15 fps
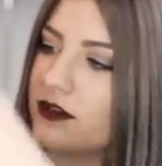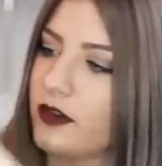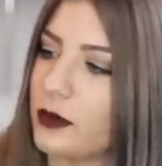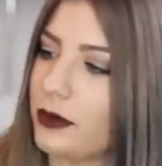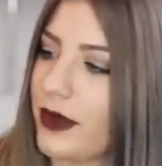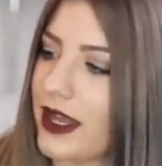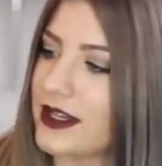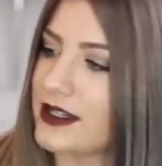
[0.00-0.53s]

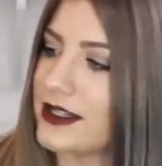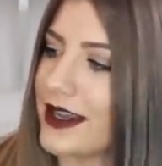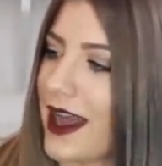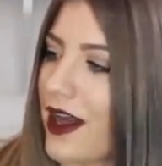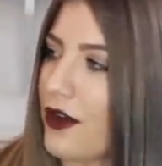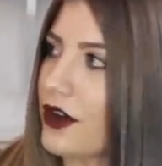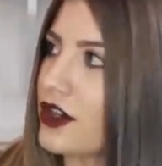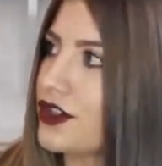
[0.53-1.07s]
of
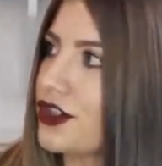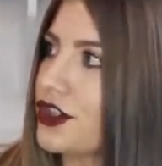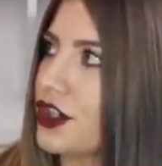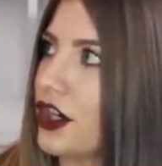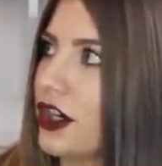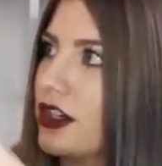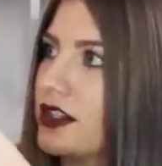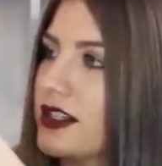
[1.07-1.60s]
button-down
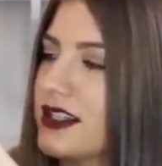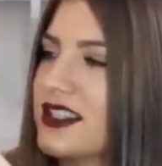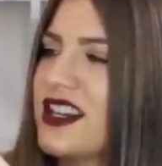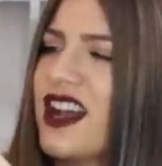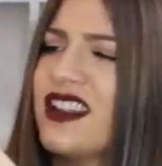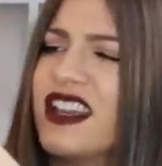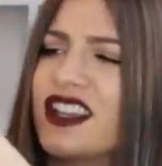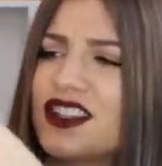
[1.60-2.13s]
shirt. It's
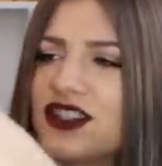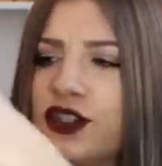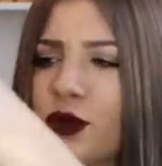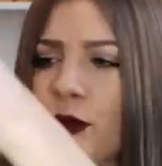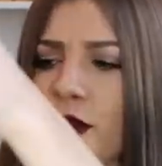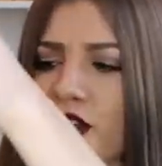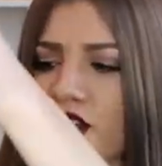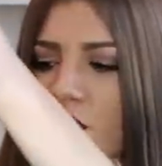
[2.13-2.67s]
not like
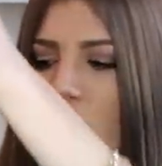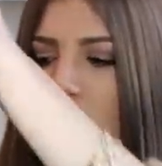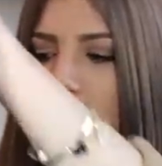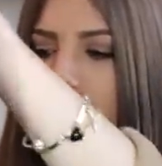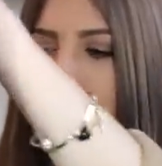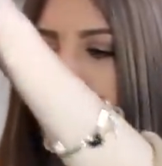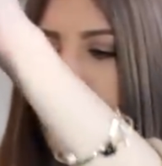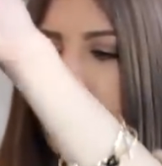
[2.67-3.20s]
super
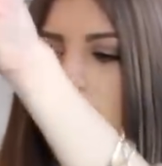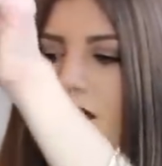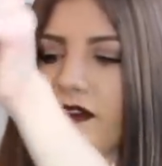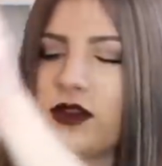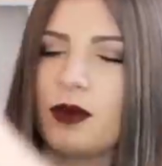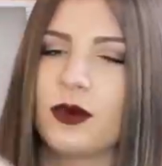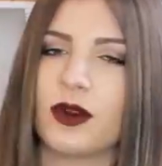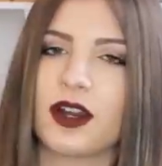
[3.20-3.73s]
short, but
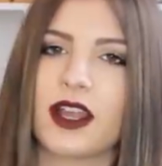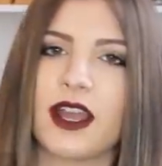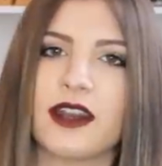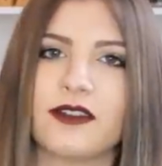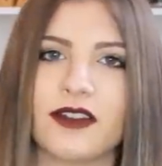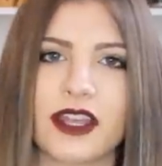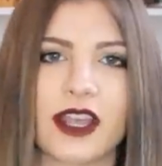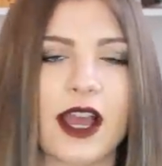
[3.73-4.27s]
if you wore
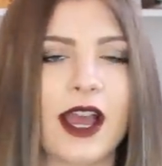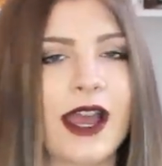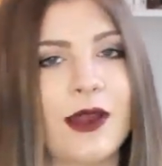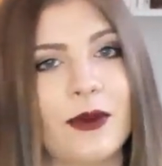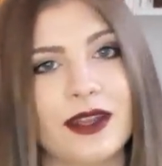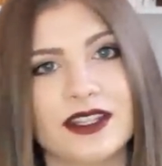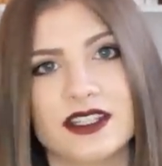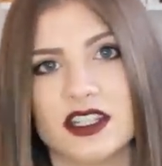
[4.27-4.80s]
kind of like
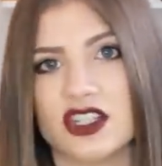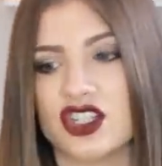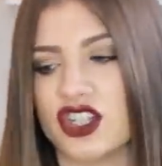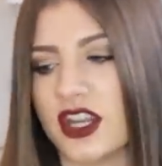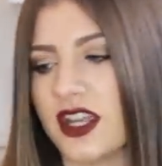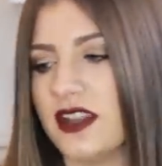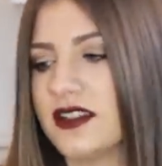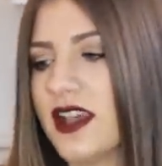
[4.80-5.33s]
high-waisted
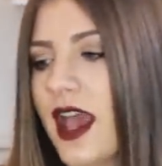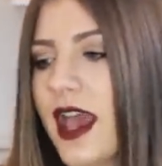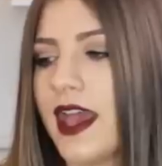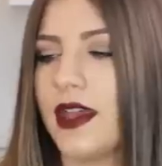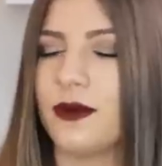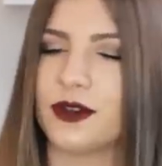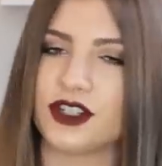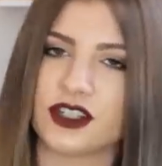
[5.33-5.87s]
jeans,
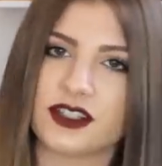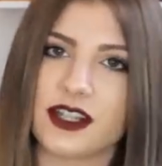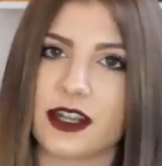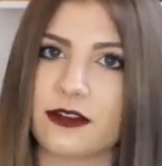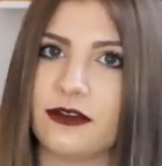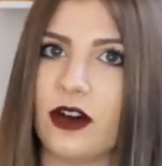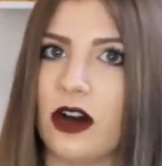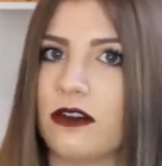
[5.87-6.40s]
it would just
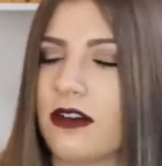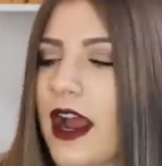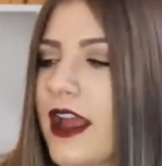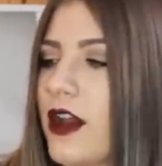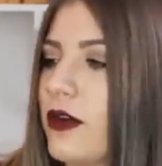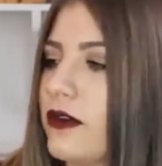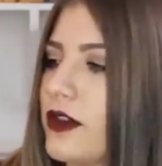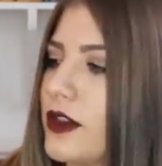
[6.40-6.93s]
like fall
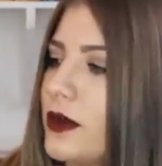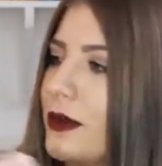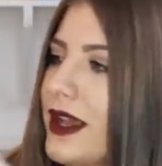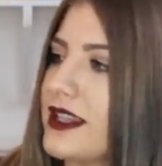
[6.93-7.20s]
right over the